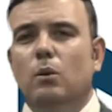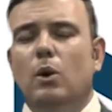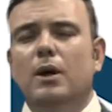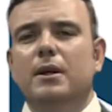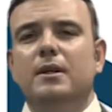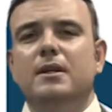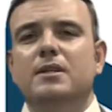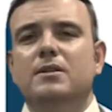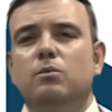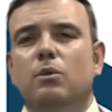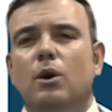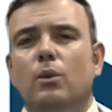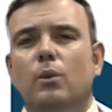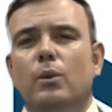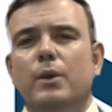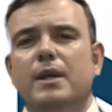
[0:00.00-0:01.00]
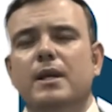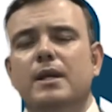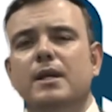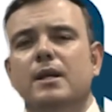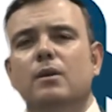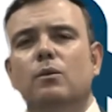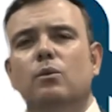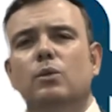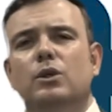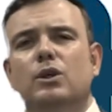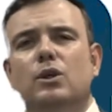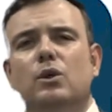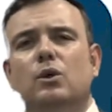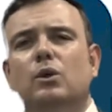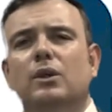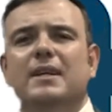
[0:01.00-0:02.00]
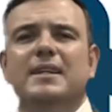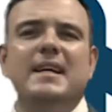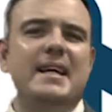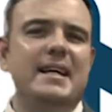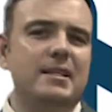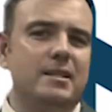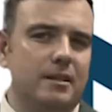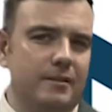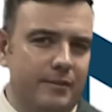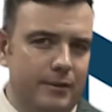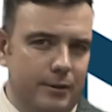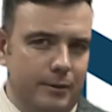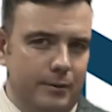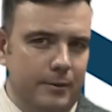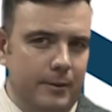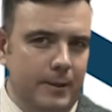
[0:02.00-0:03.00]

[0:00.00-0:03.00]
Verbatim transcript: one is what we would call an interview.